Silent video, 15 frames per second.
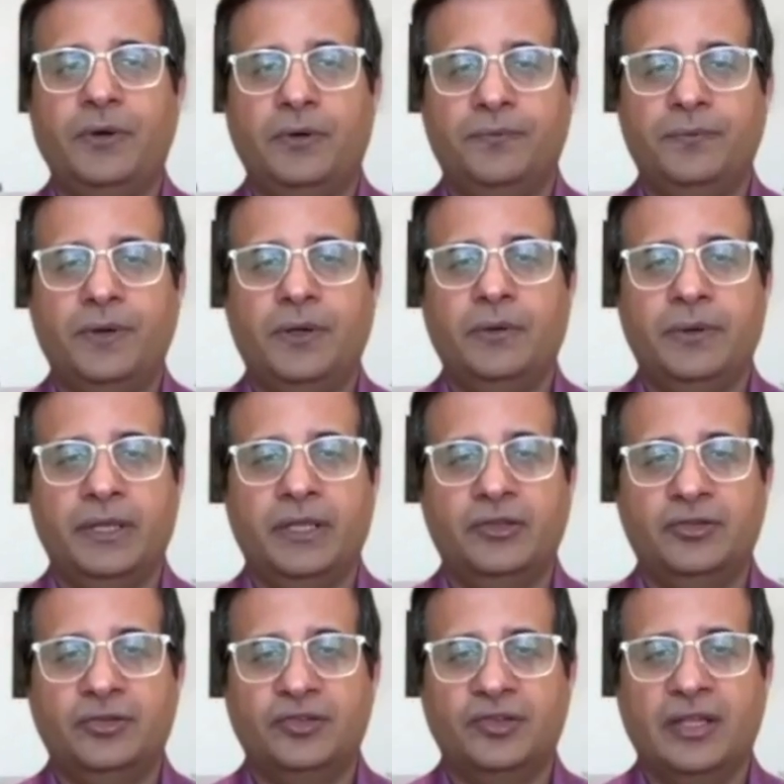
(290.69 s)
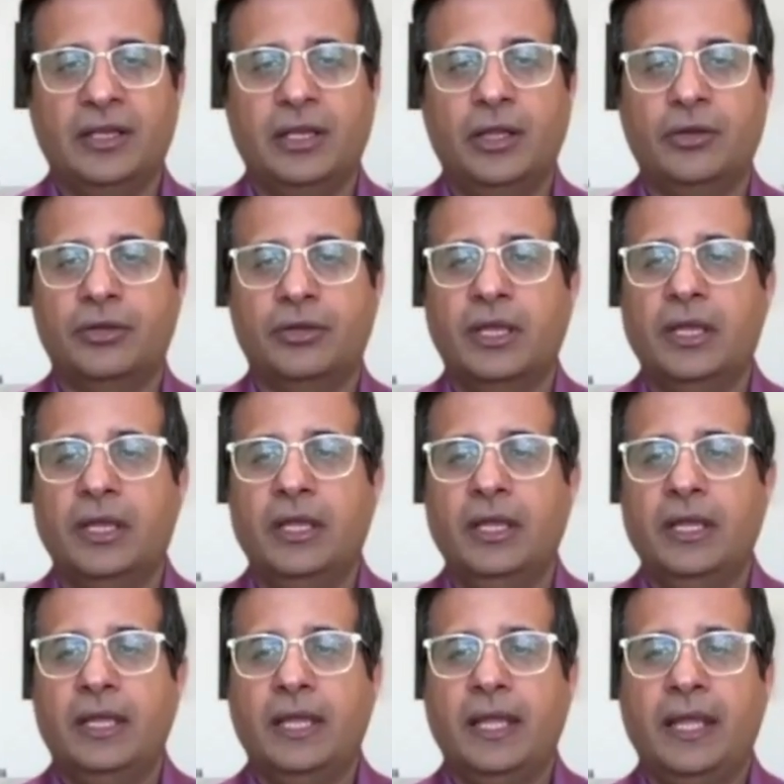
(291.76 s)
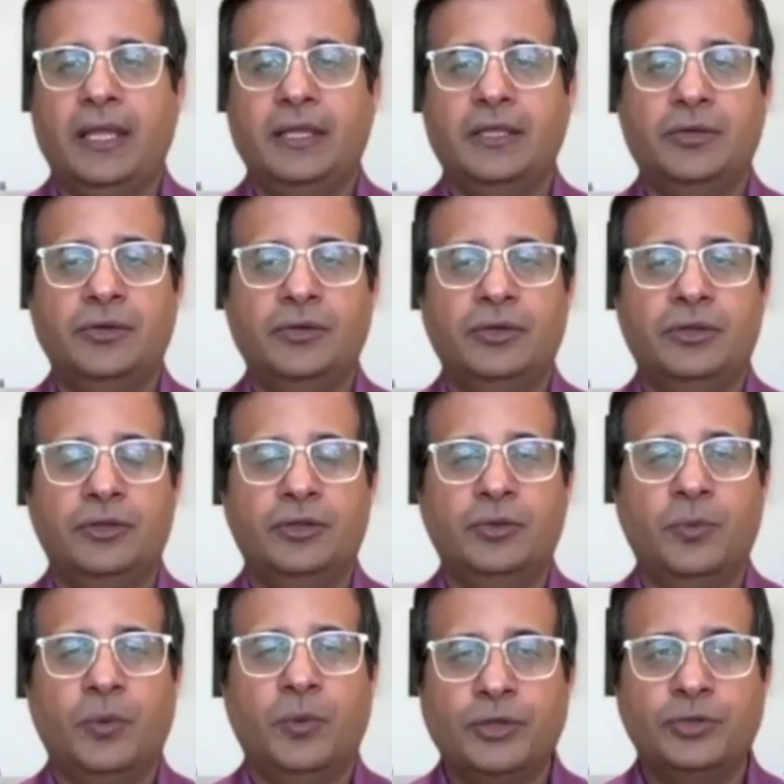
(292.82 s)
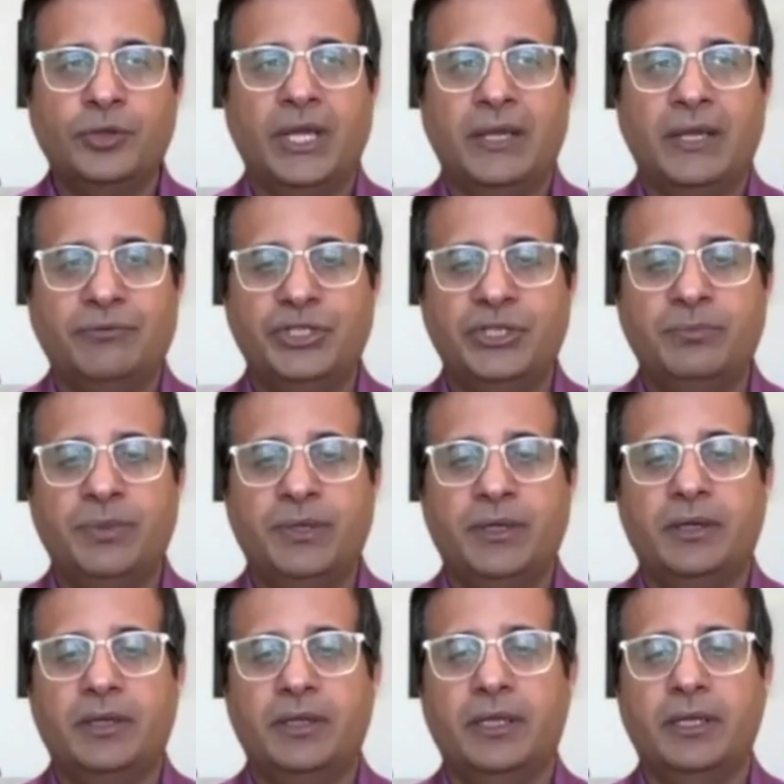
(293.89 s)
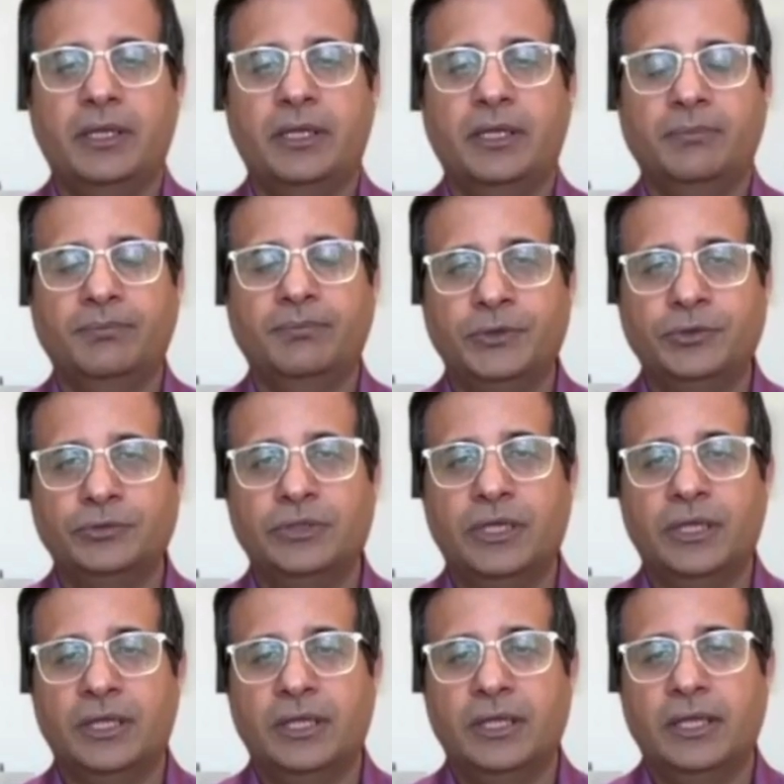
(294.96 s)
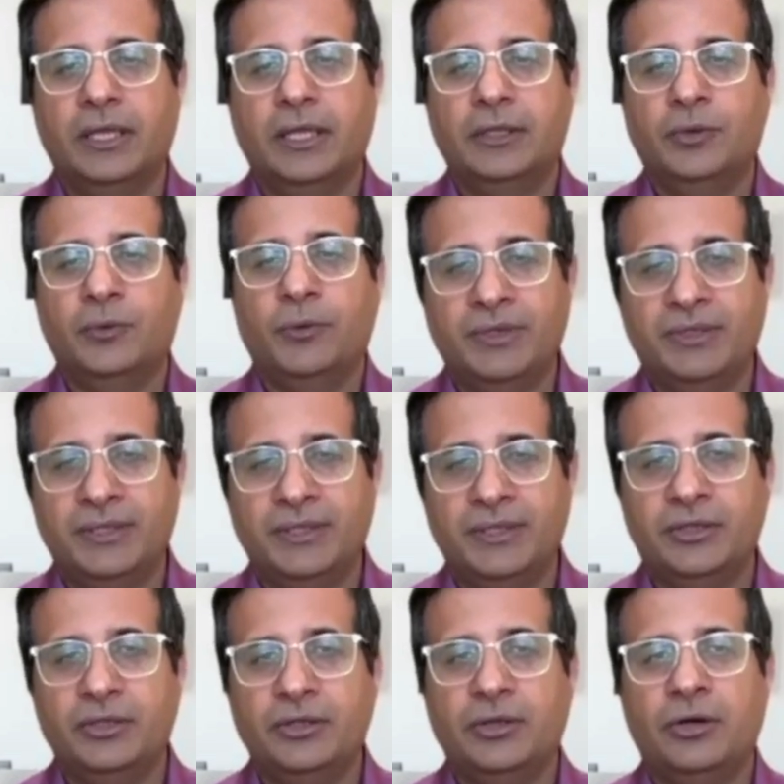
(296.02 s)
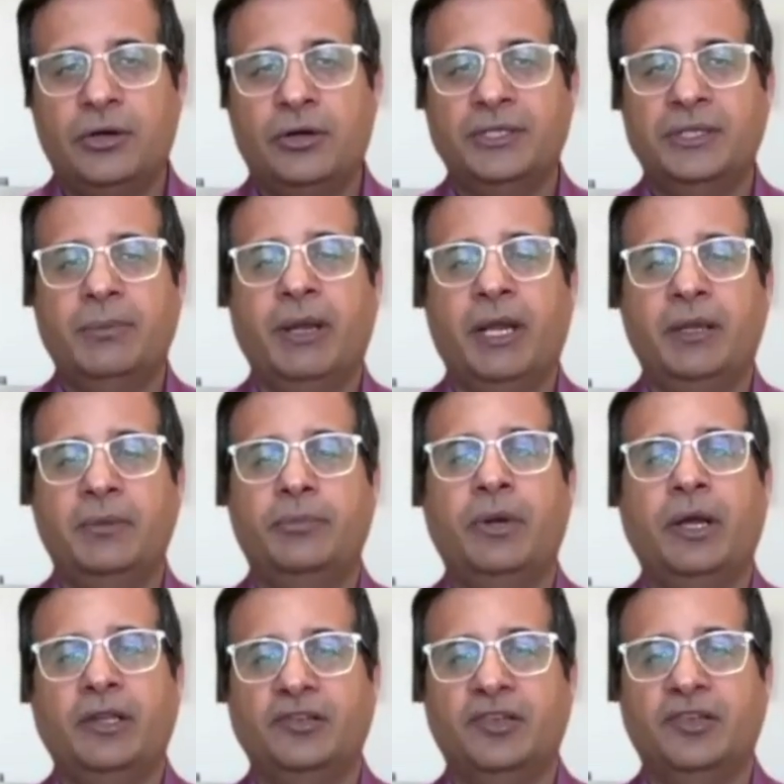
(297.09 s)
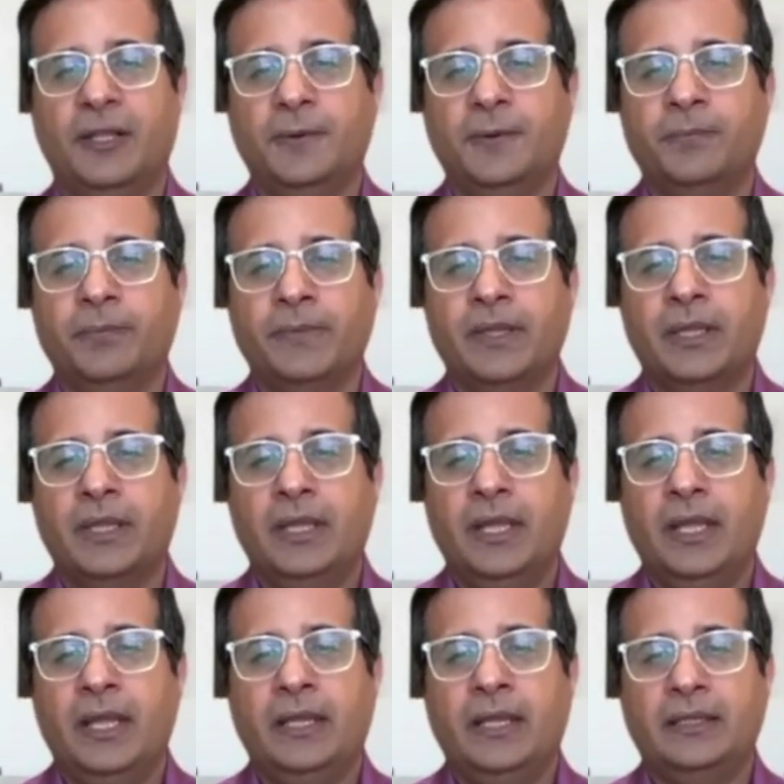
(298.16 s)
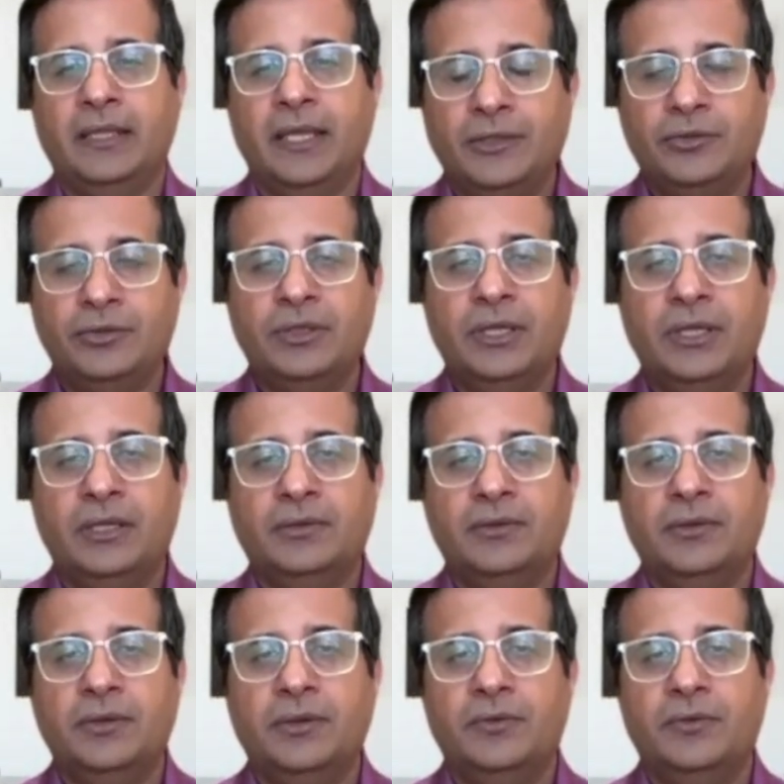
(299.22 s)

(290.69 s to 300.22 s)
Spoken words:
product forward is to say, look, hey, you want to have cheaper compute, you want to be cheaper than on-demand pricing, And can you get